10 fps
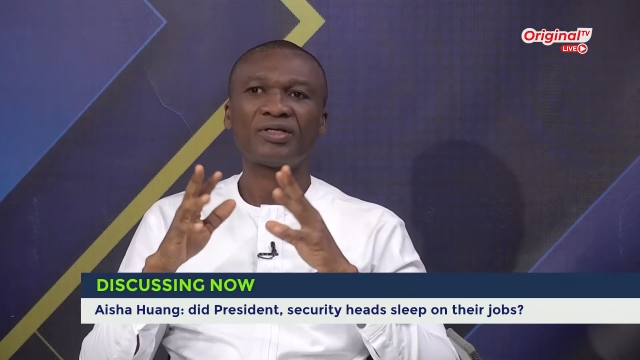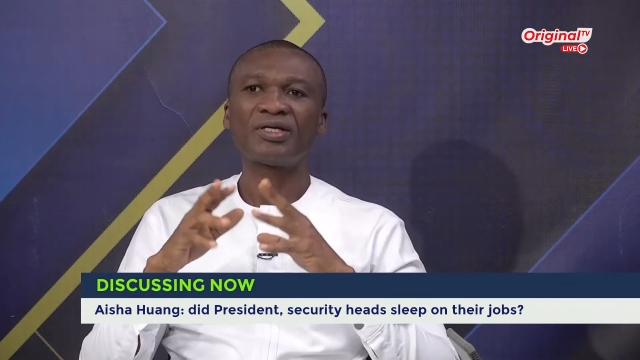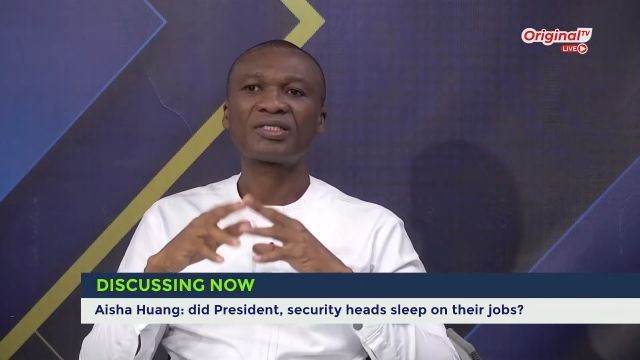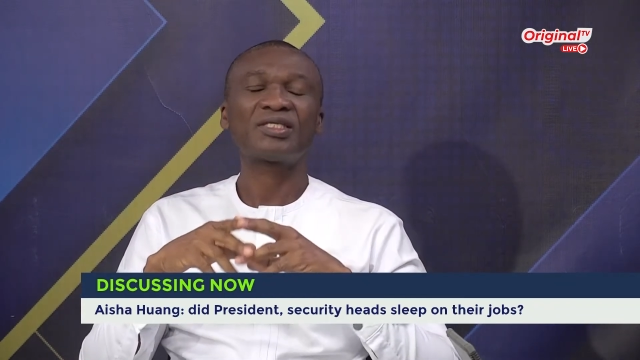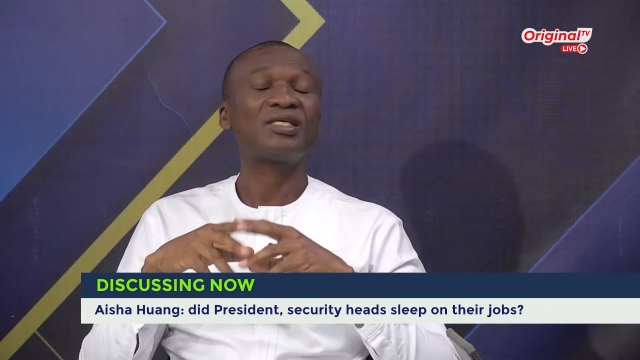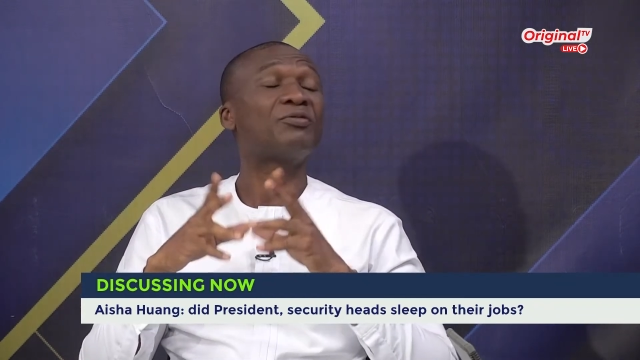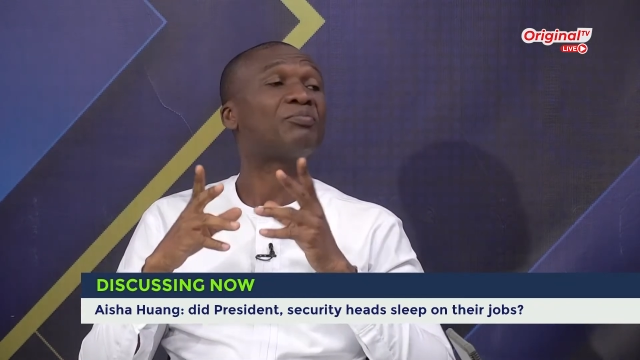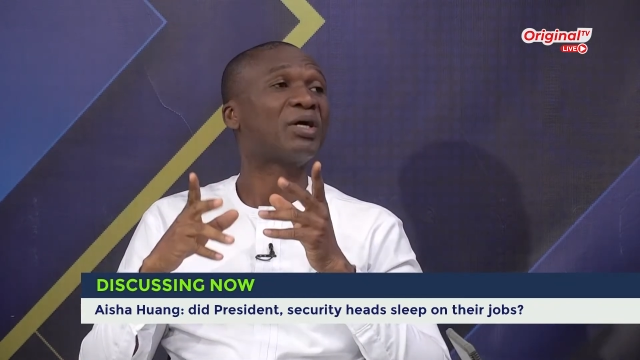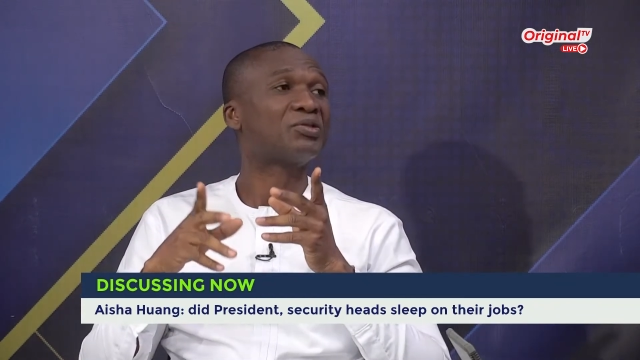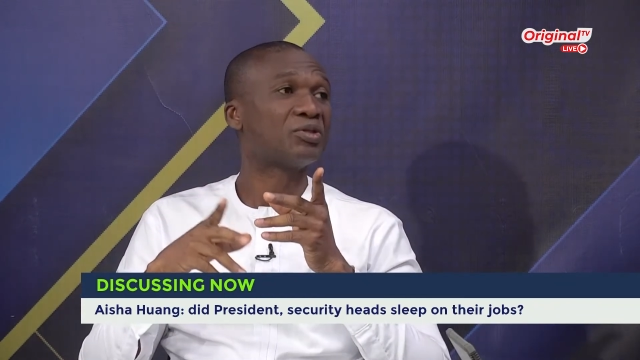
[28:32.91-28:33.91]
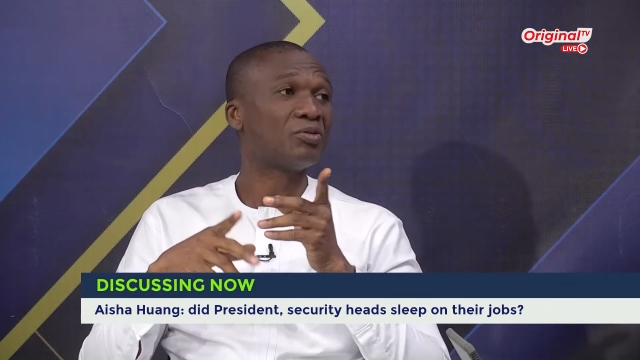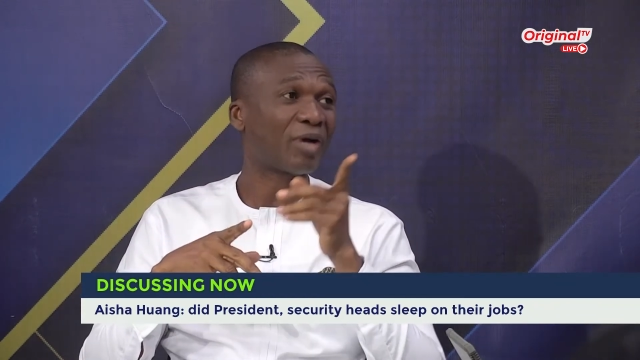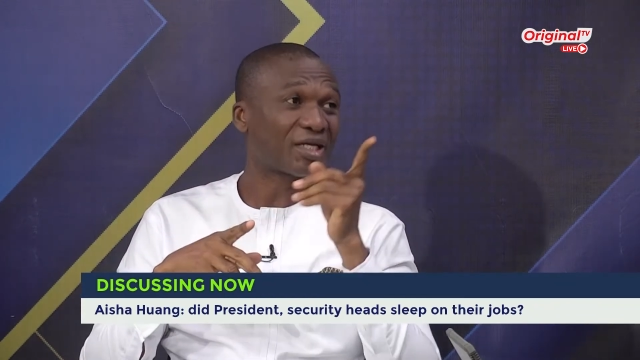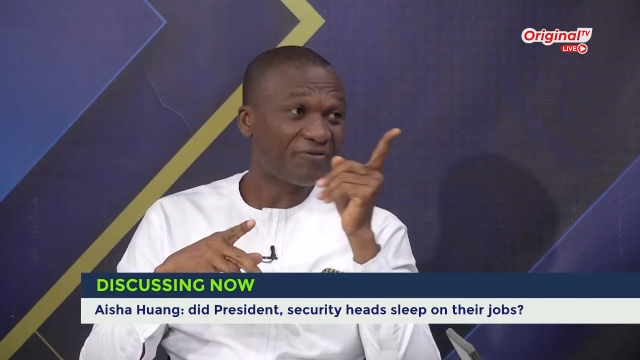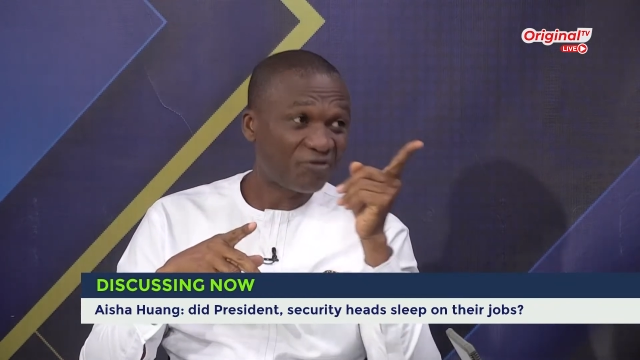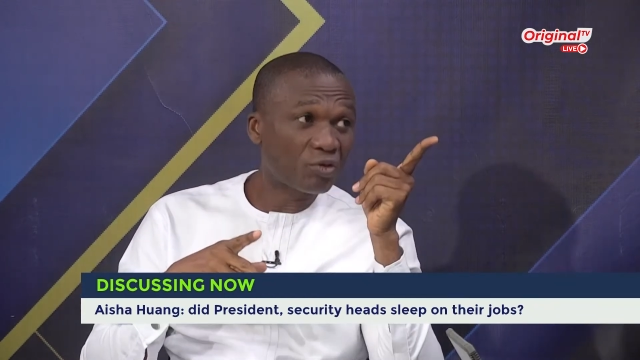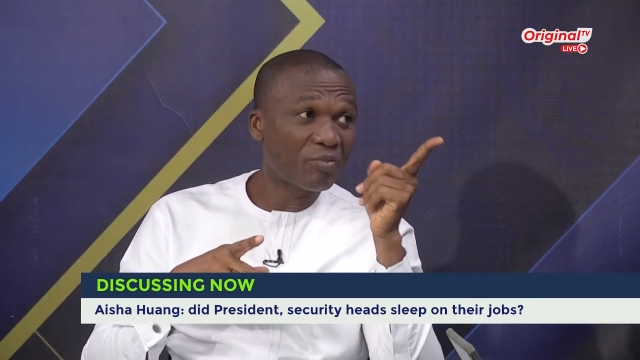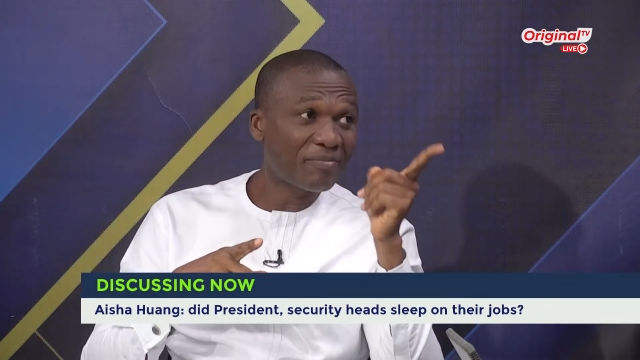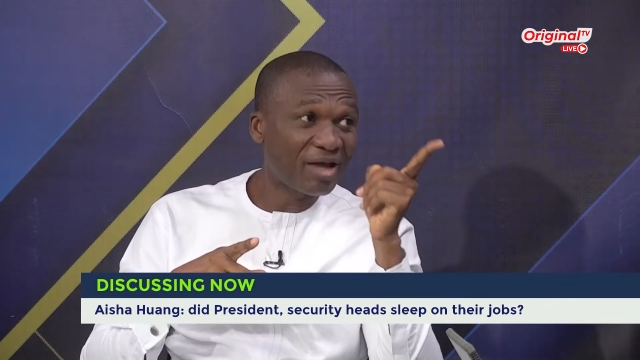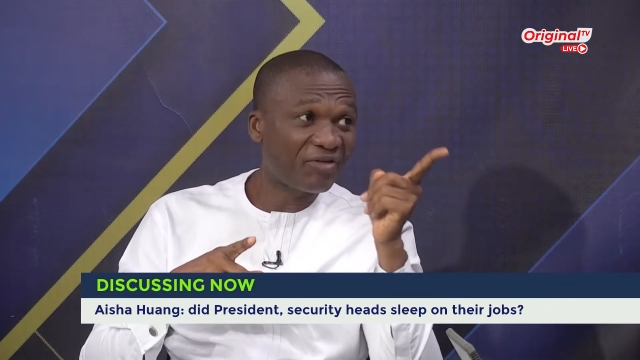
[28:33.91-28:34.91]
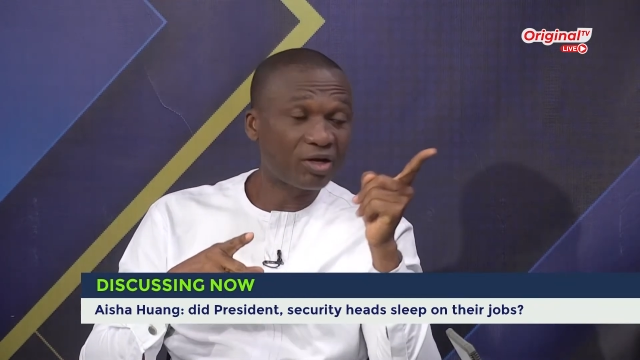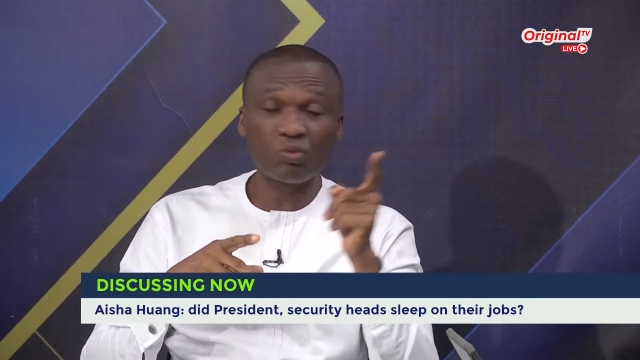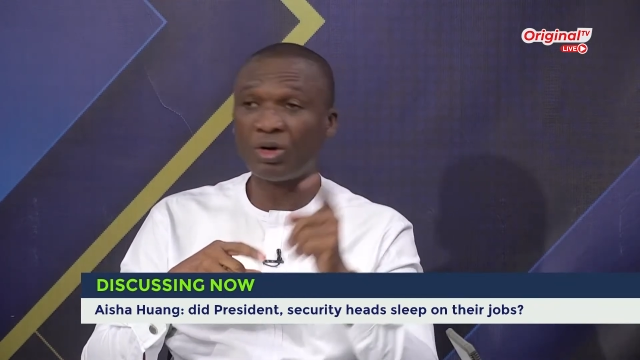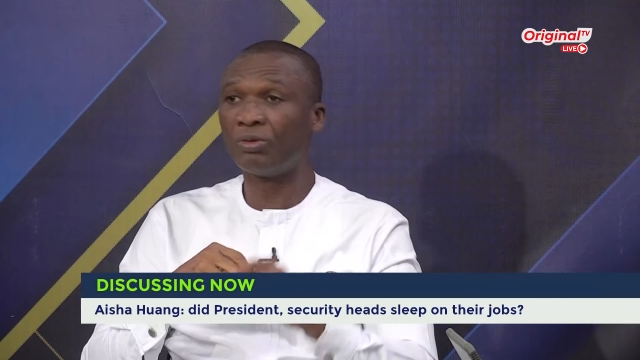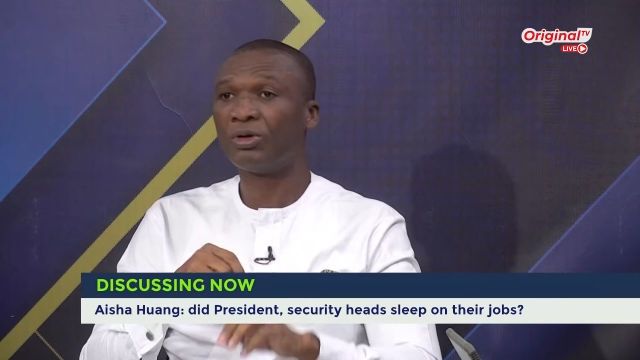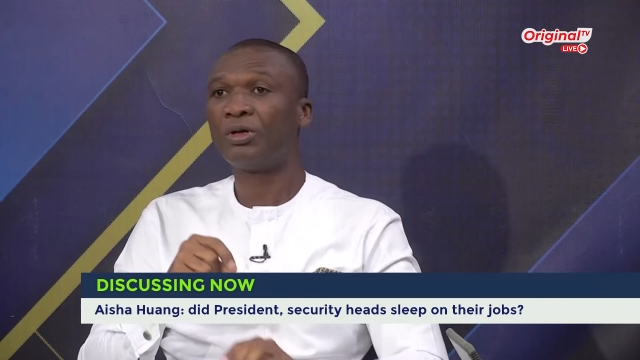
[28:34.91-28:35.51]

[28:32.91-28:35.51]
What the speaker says: You see repatriation. But if you remember very well,